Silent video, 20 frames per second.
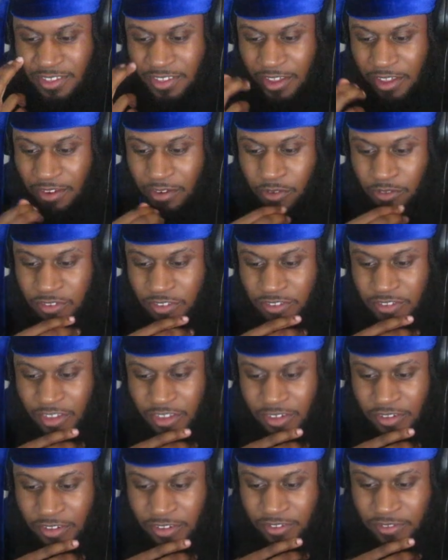I know the
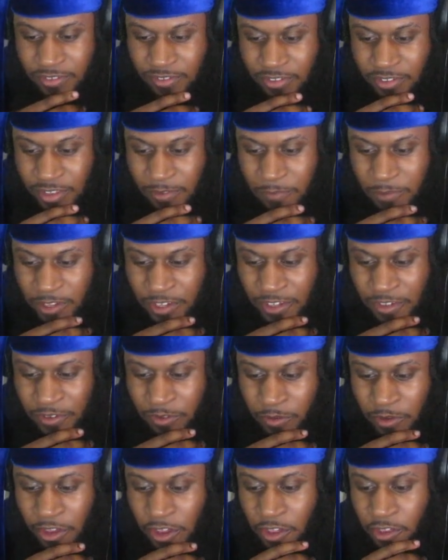sickness. Leave me
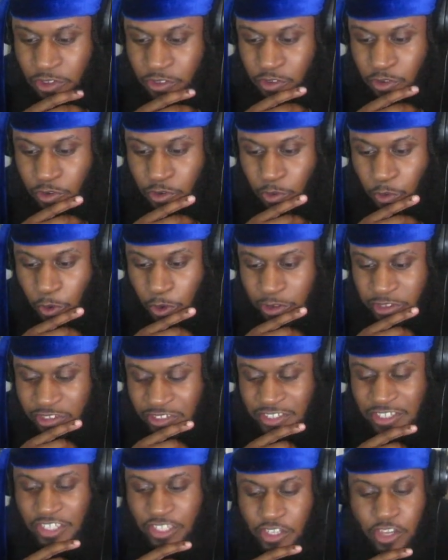alone. Yodoro,
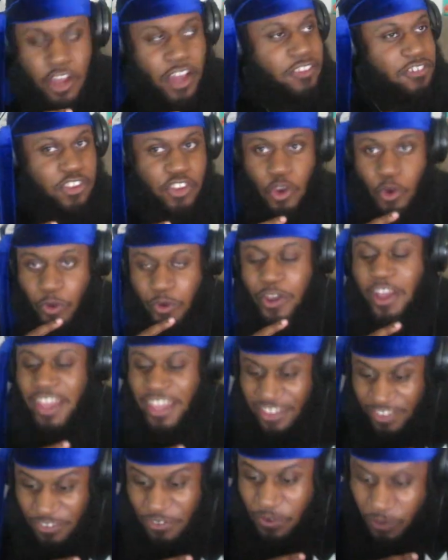I said Yodor,
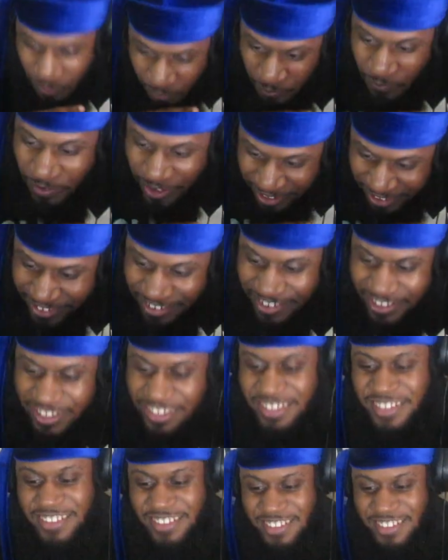Yodorichi